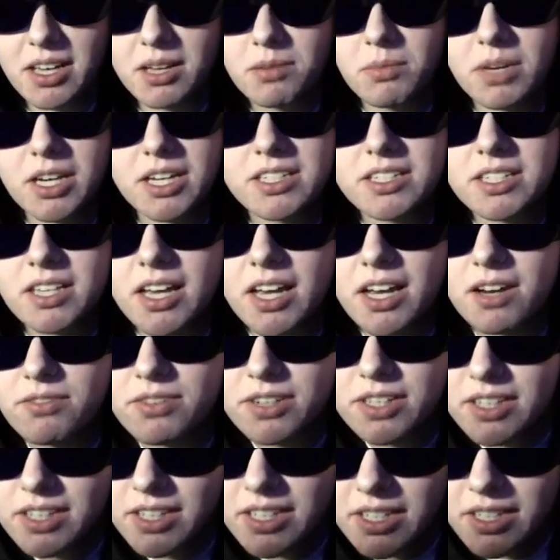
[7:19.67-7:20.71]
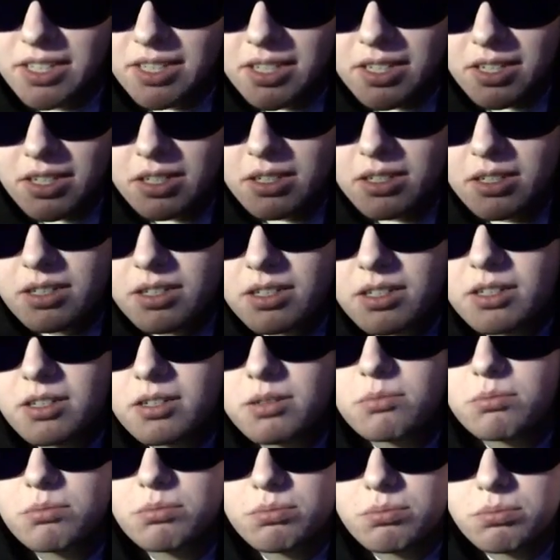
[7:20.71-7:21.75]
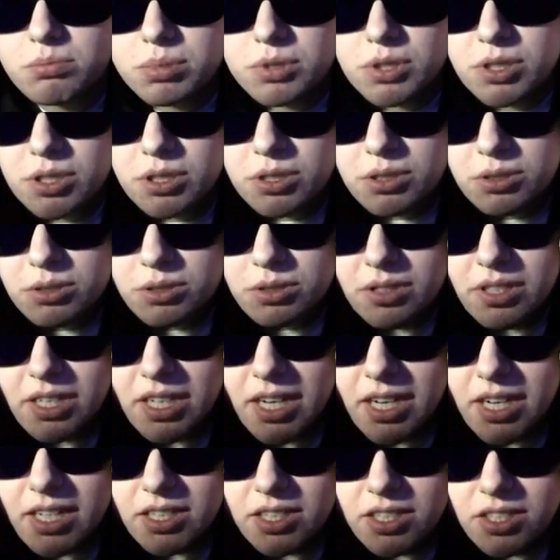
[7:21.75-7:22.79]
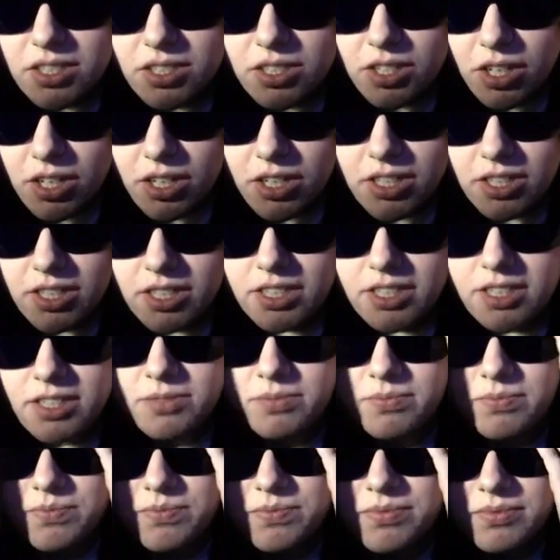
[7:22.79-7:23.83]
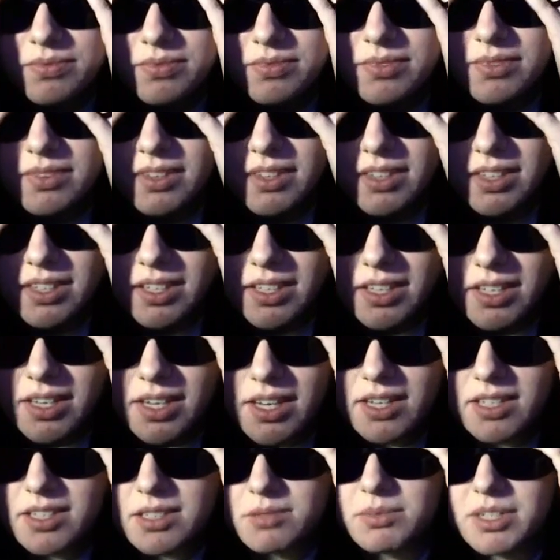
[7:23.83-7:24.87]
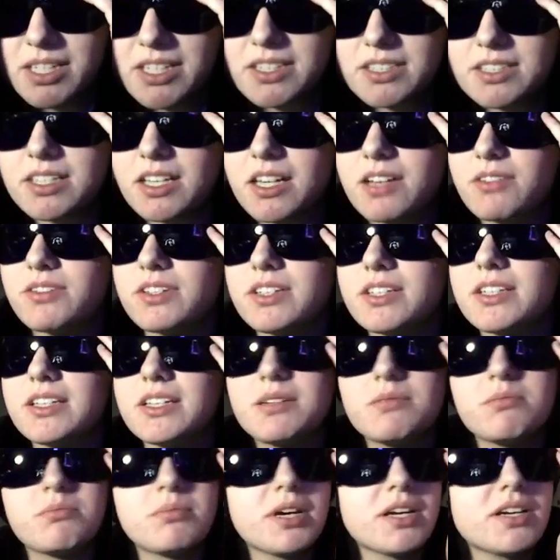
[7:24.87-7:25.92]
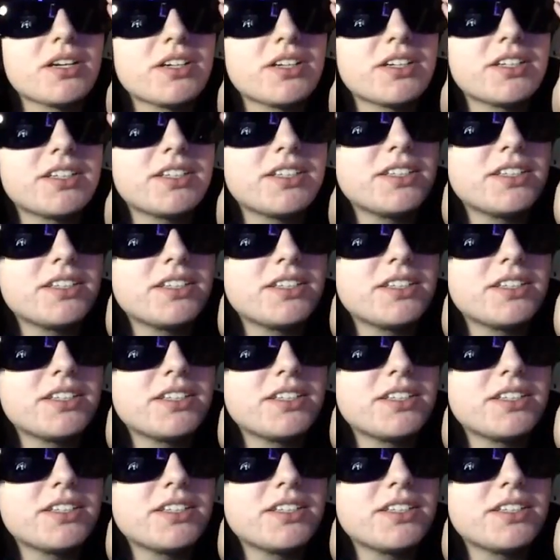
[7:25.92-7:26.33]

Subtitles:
it makes everything blue and darker, and it makes everything better